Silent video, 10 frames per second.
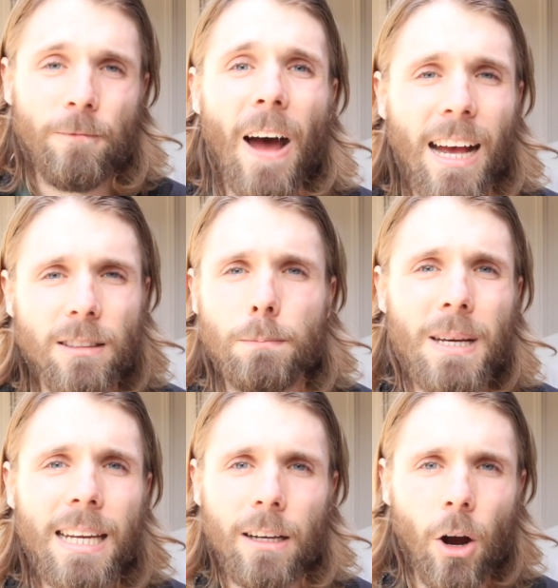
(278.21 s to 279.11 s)
fast
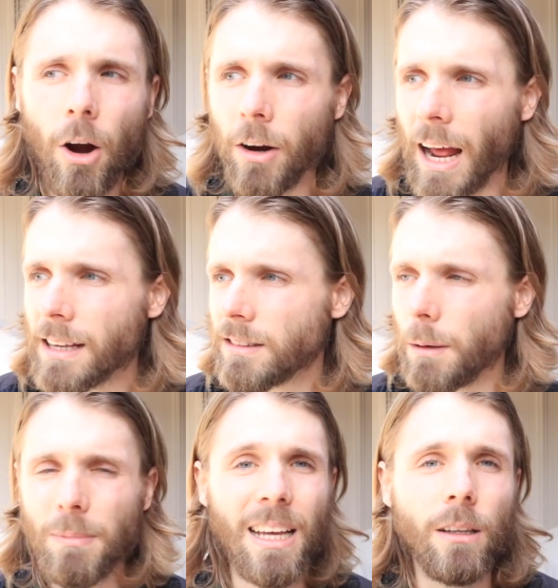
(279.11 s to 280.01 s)
beating heart as
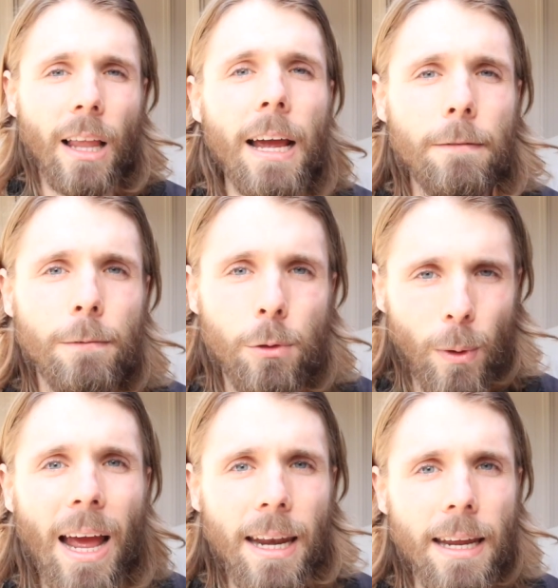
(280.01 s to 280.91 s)
something life
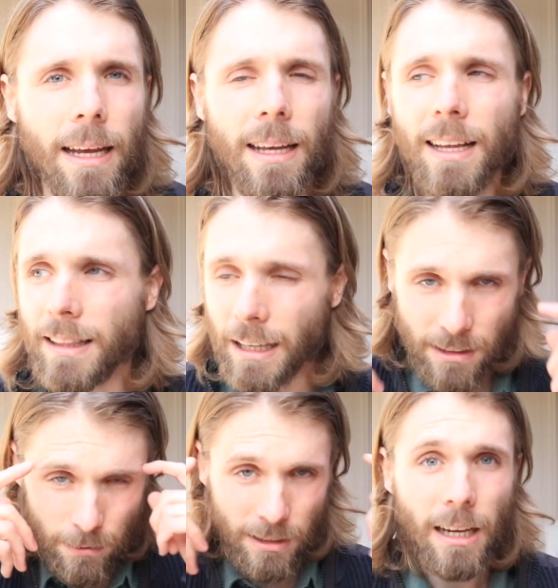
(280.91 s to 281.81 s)
threatening.
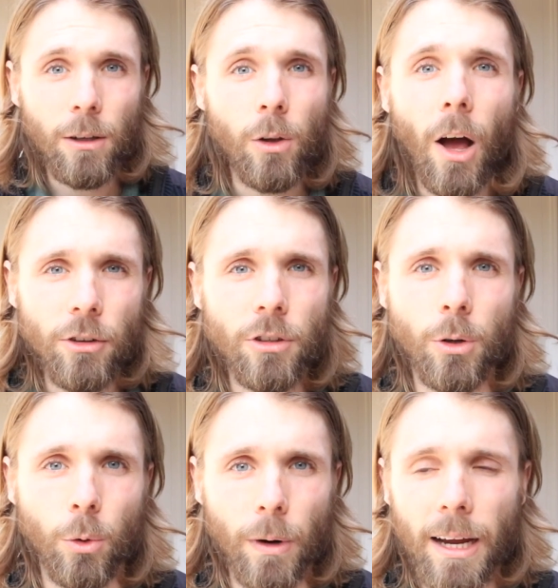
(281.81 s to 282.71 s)
That's
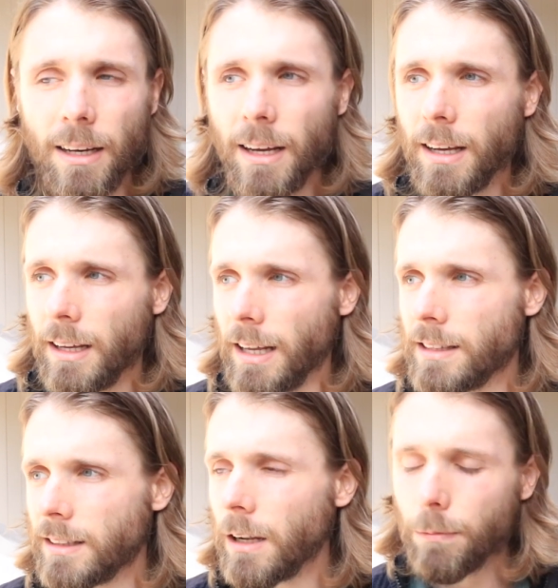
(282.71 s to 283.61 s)
psychological, right?
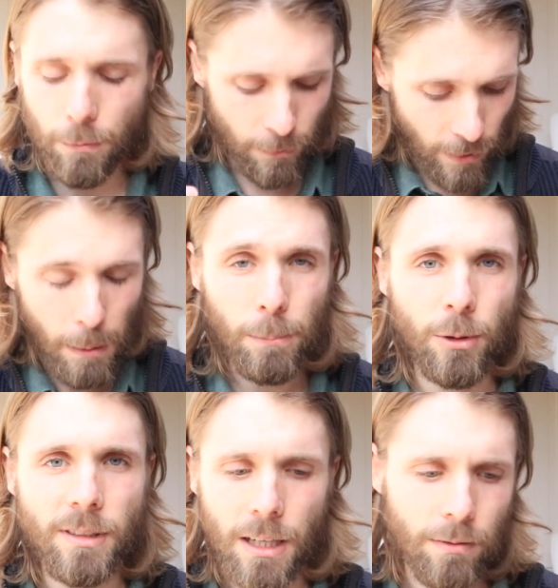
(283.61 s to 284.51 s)
Instead of them
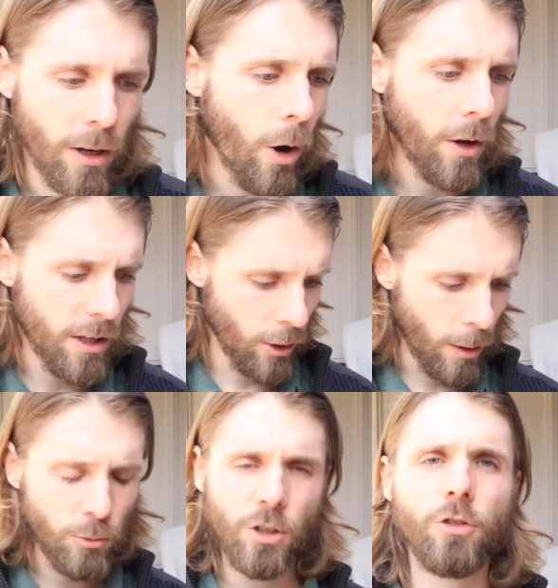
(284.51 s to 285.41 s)
perceiving, oh, you know,
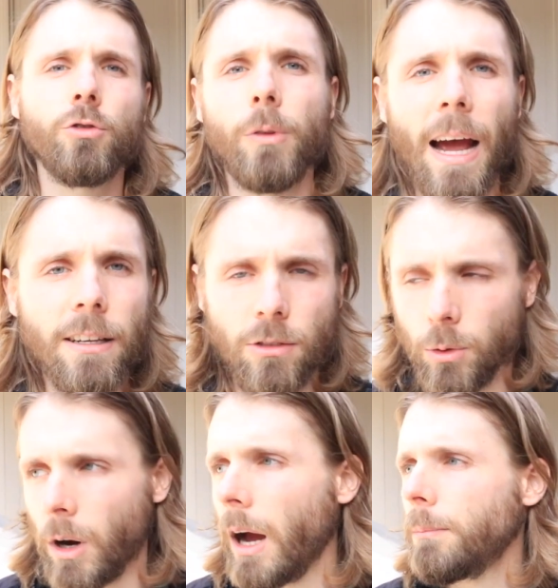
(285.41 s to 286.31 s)
I'm just stressed
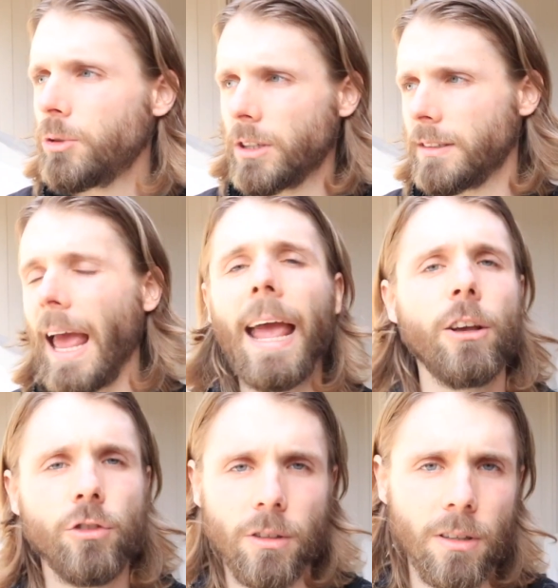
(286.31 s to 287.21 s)
or I'm just
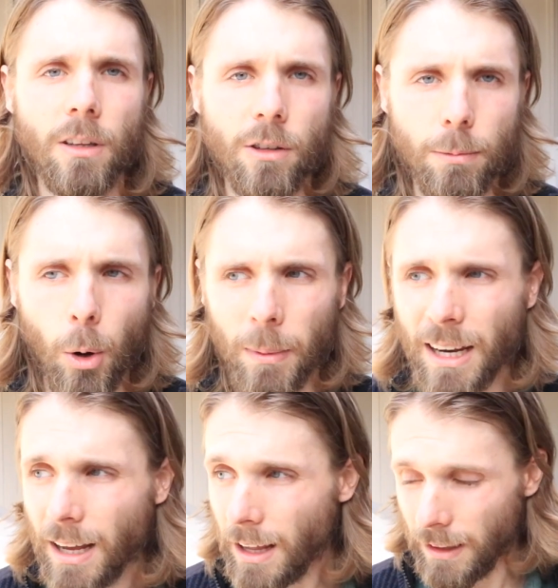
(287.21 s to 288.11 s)
anxious in this moment,
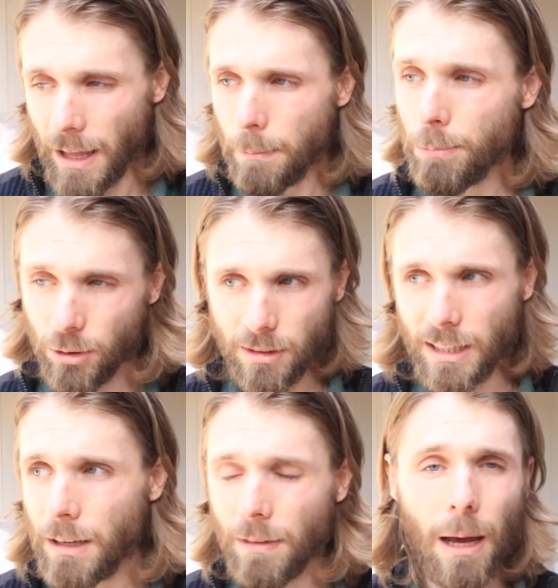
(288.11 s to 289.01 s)
they
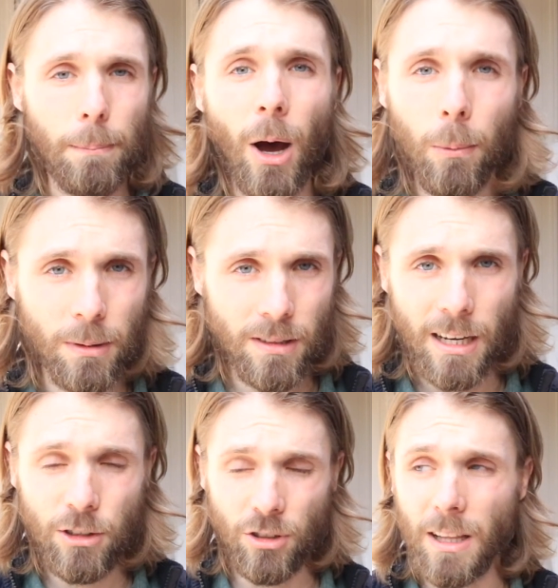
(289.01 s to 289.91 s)
perceive that
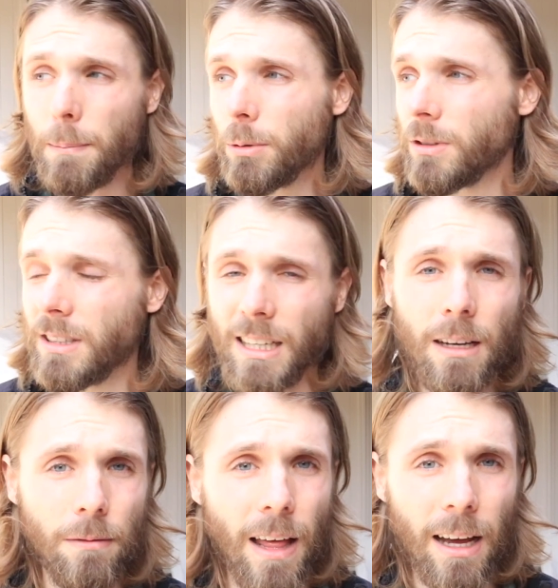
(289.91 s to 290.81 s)
palpitation, they
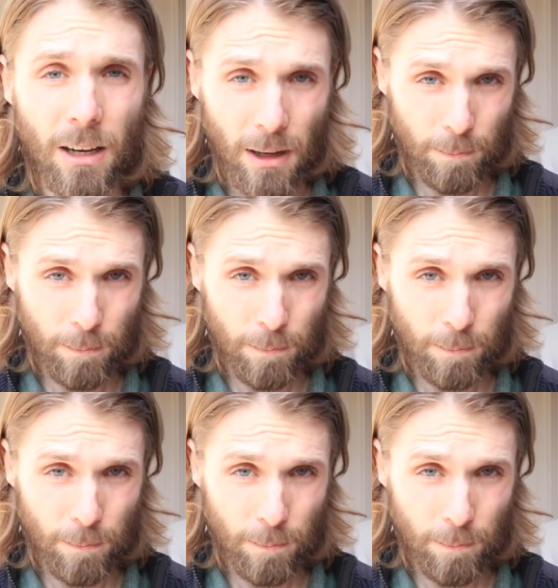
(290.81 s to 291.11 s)
perceive that